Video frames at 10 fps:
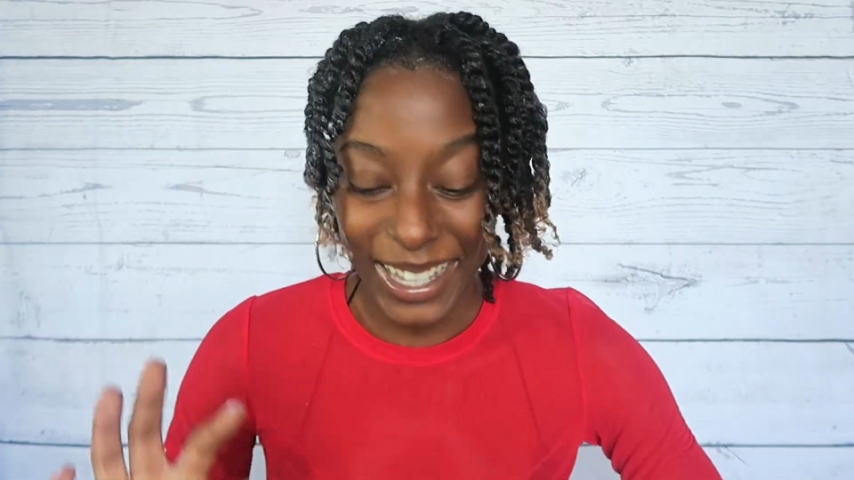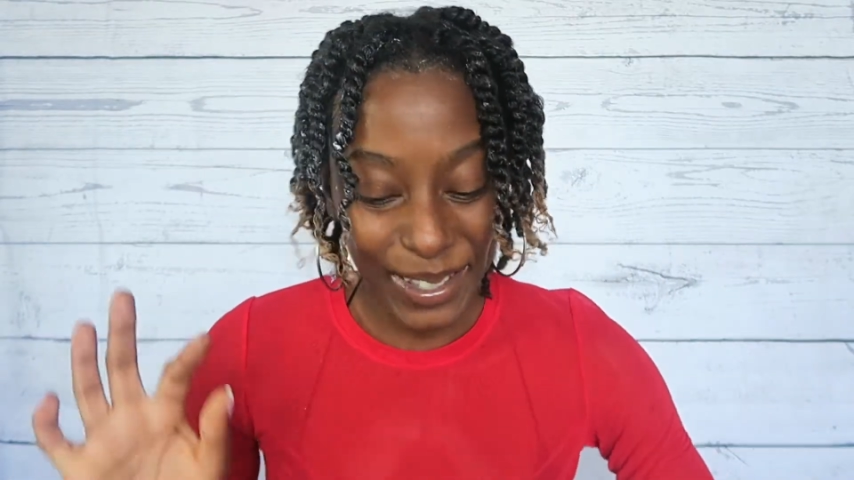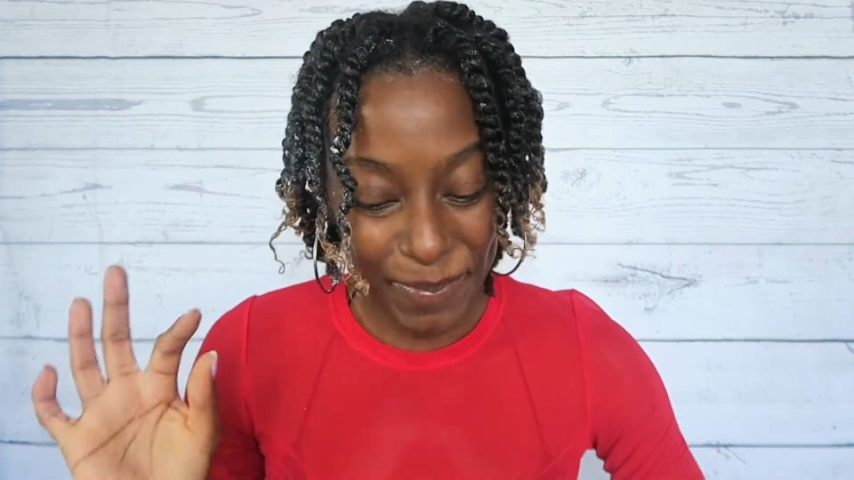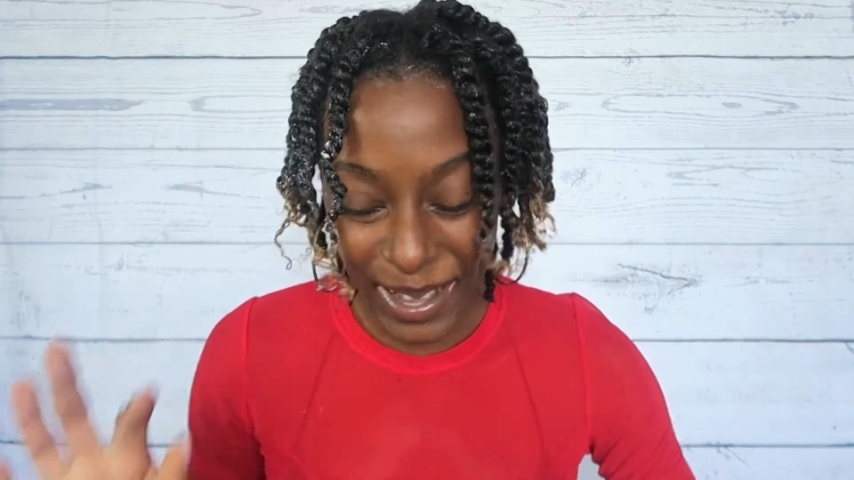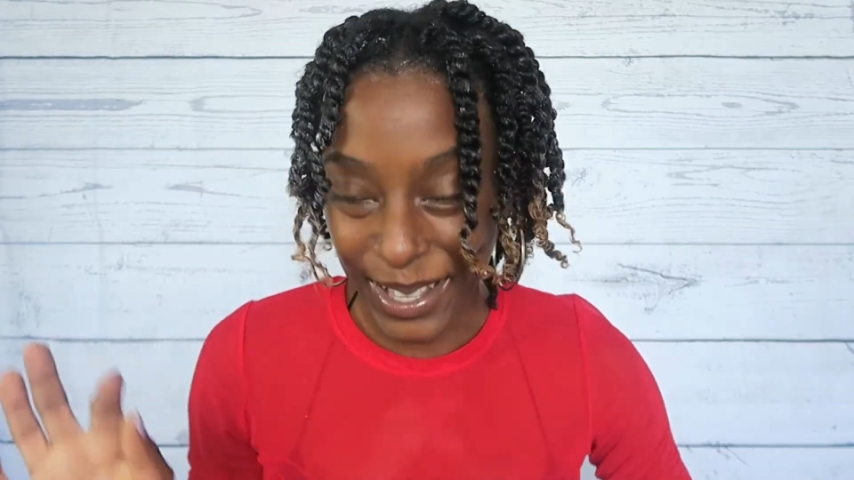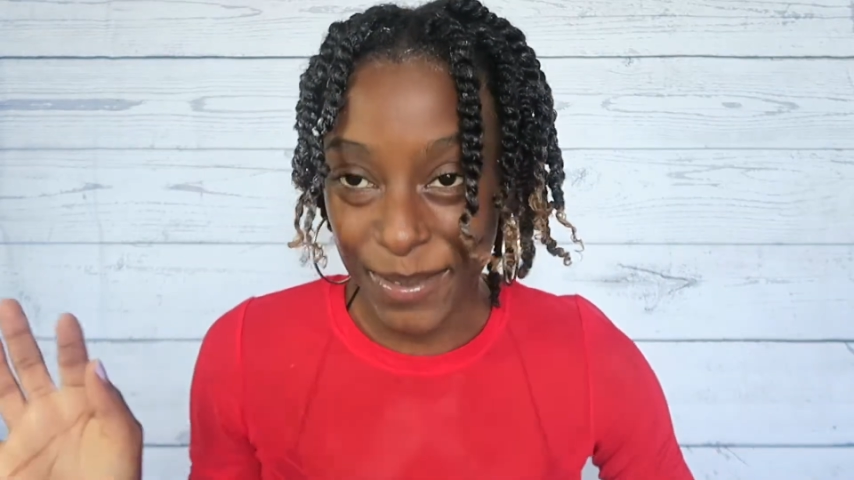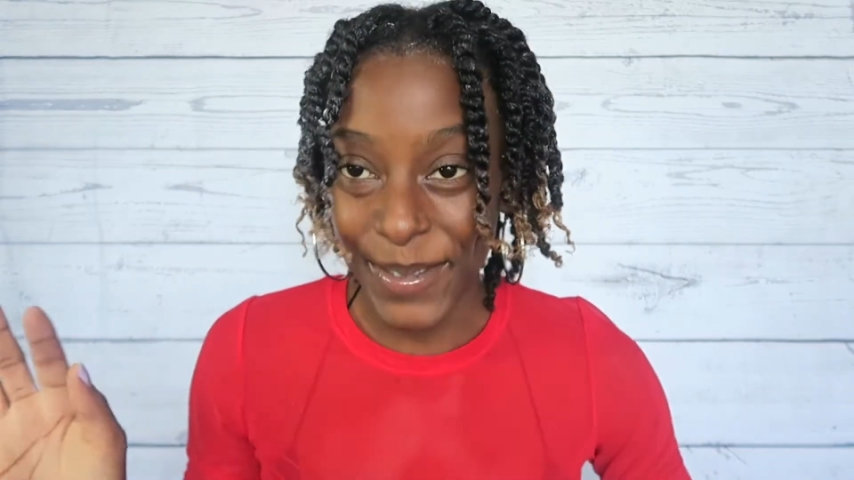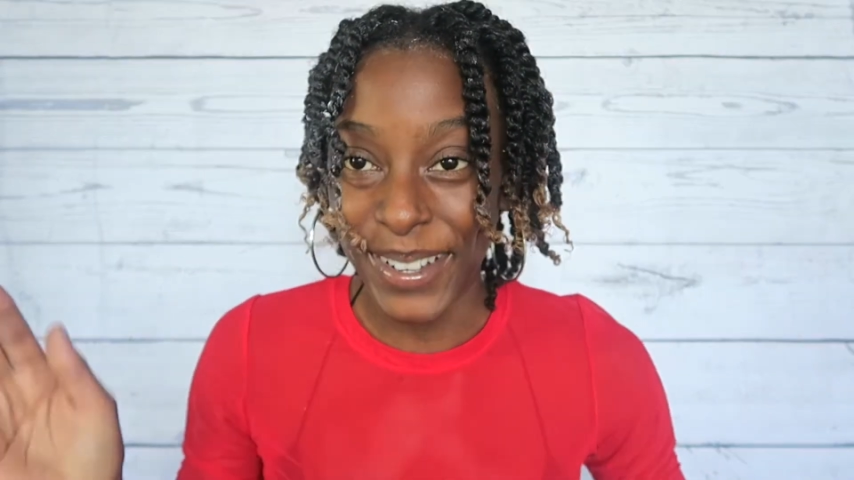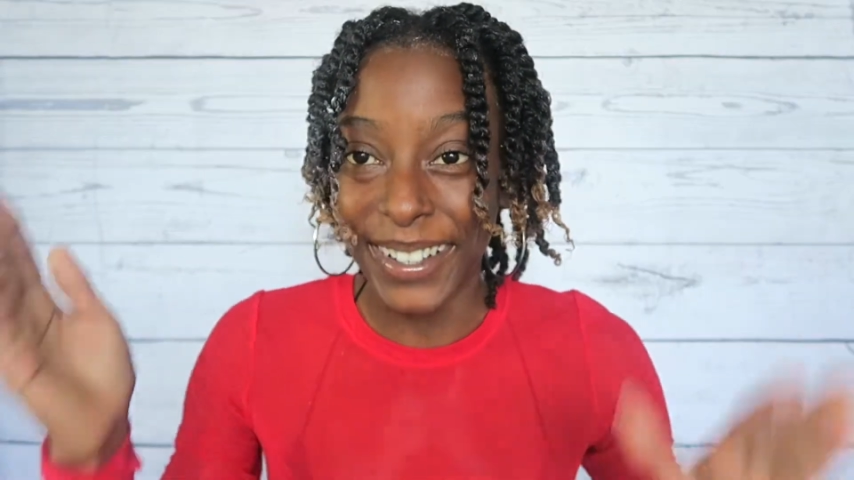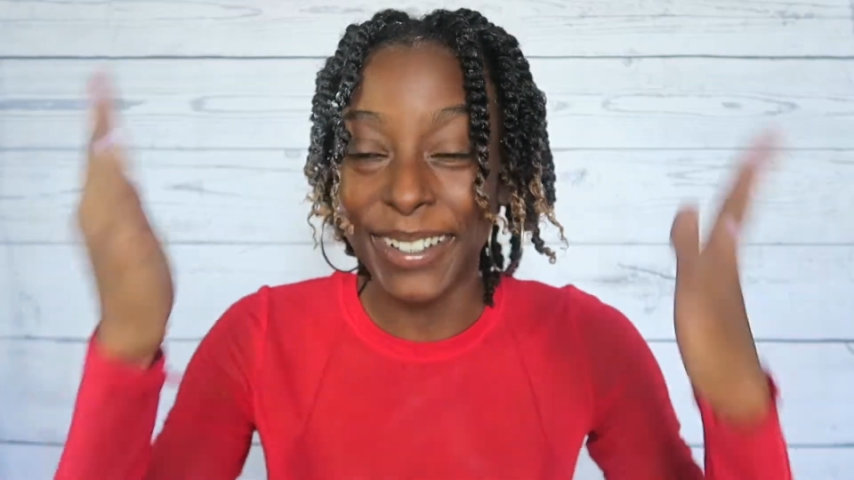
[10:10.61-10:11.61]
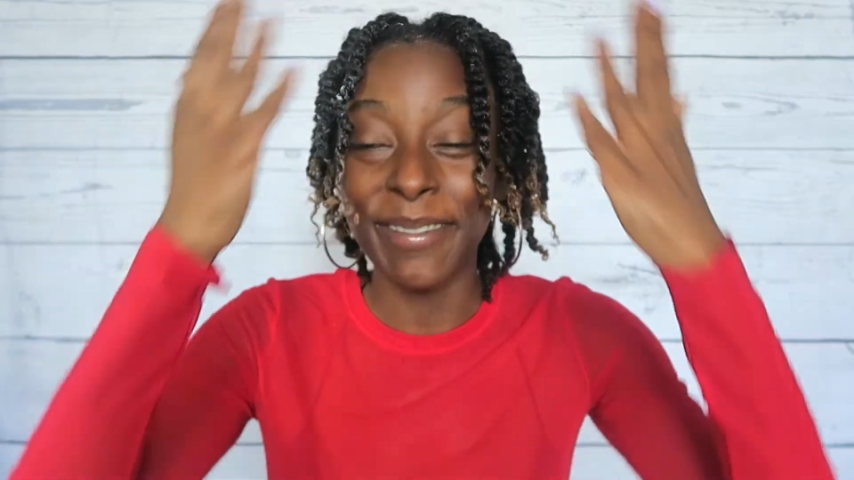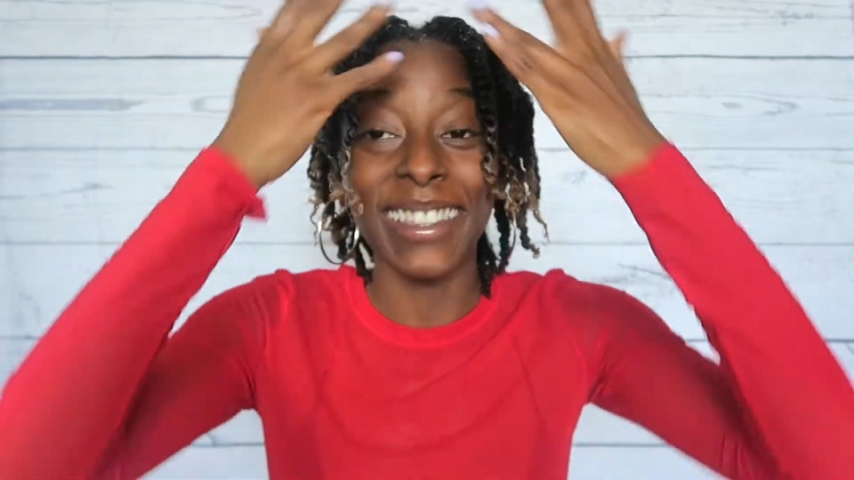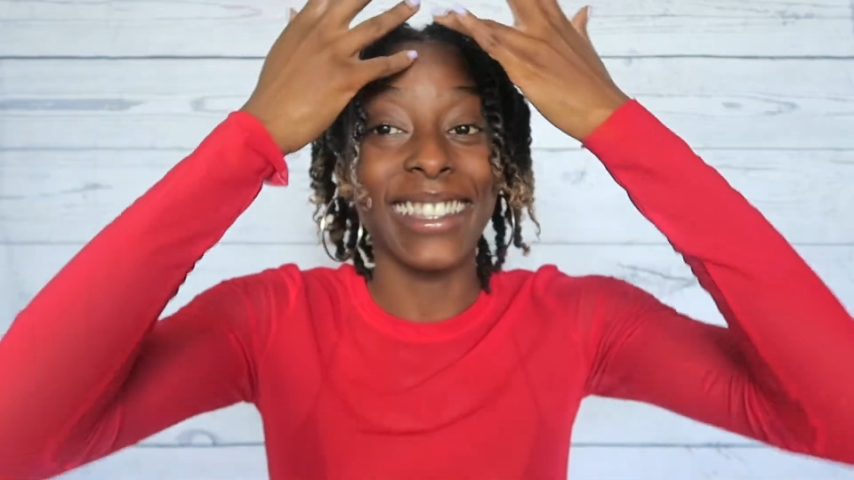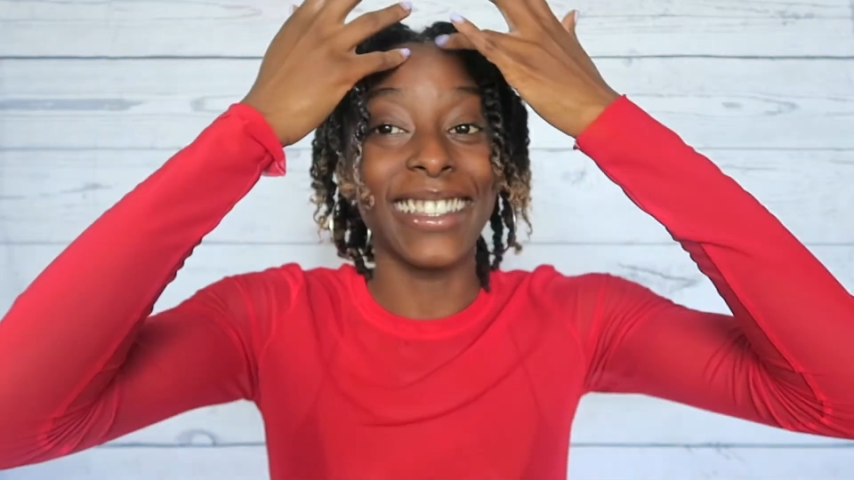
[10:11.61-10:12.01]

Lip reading: as possible.